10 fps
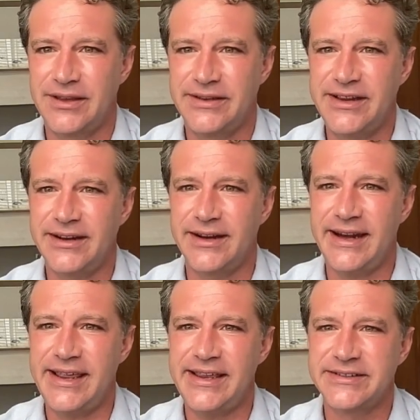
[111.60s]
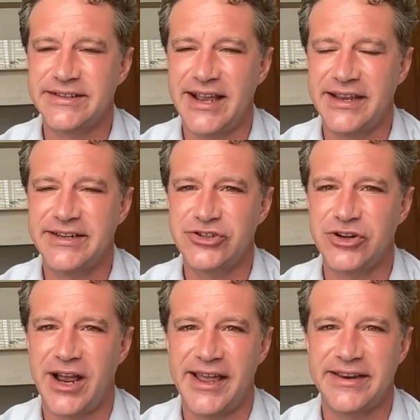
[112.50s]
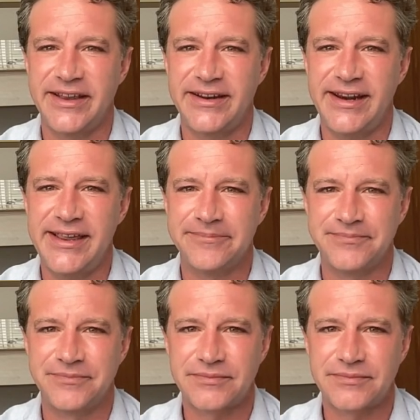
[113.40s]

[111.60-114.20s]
Nyet Lee says, hi teacher. Hi Nyet Lee.